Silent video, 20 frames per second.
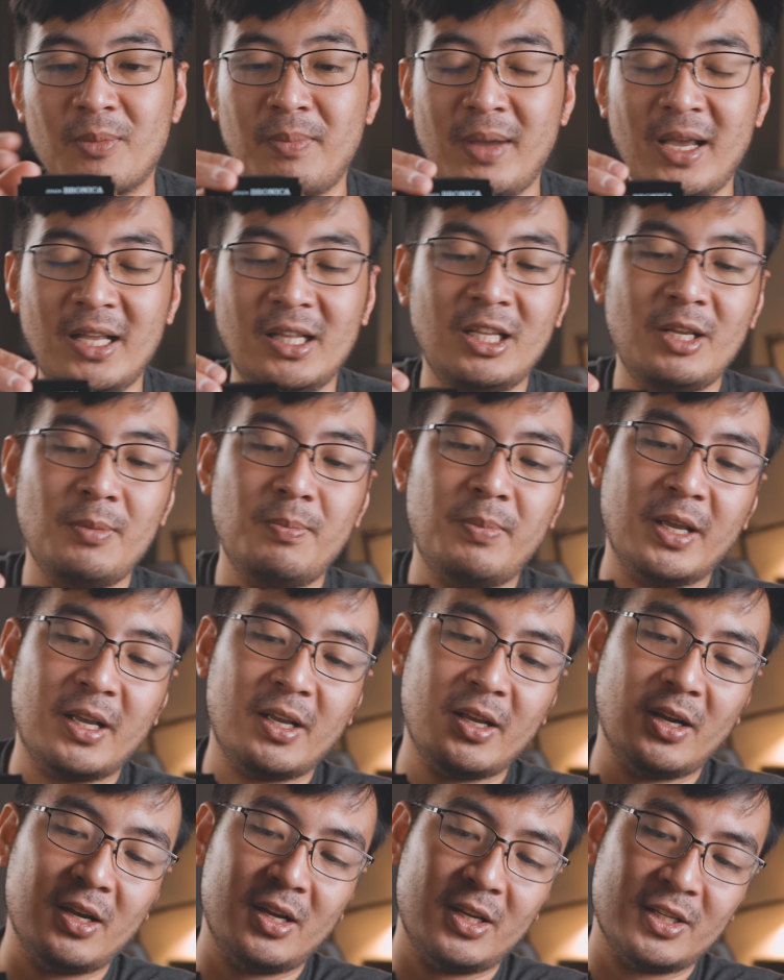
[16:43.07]
mainly
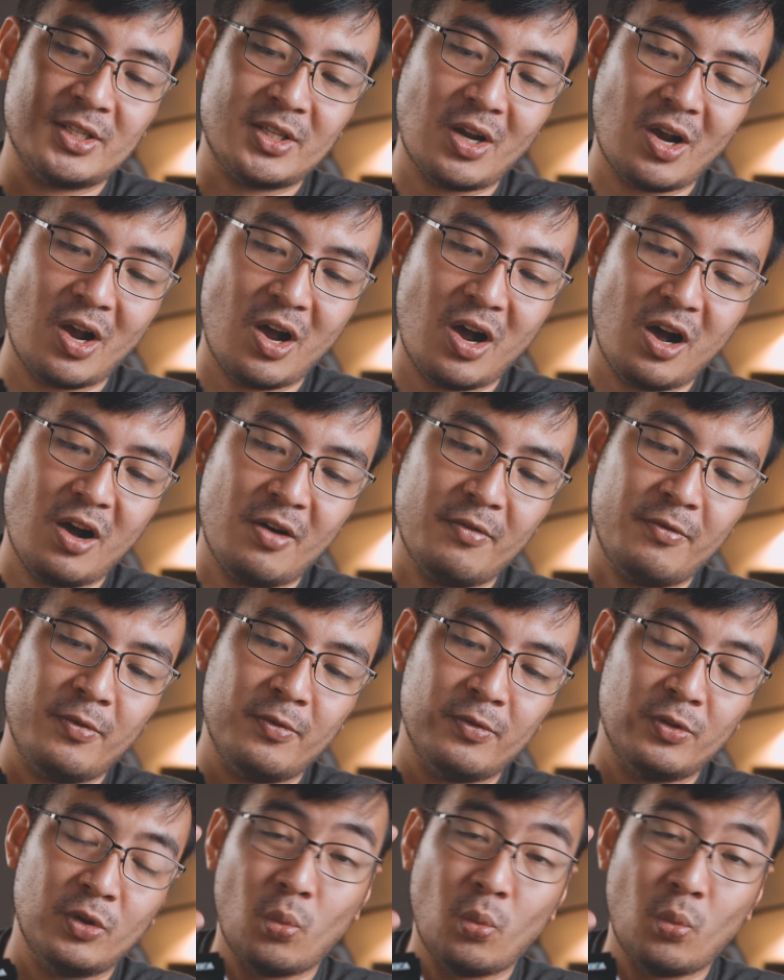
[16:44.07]
because of